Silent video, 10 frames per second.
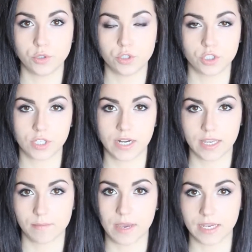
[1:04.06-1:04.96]
who's just trying to
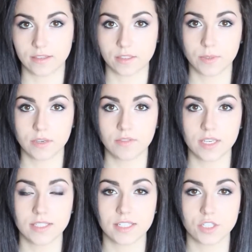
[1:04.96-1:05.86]
get back in the swing of
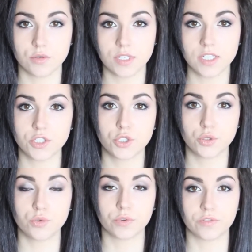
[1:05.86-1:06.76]
things, is you need
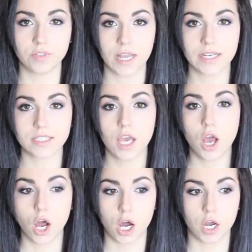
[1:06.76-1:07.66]
to reflect
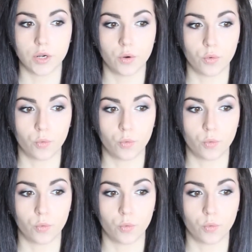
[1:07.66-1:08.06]
on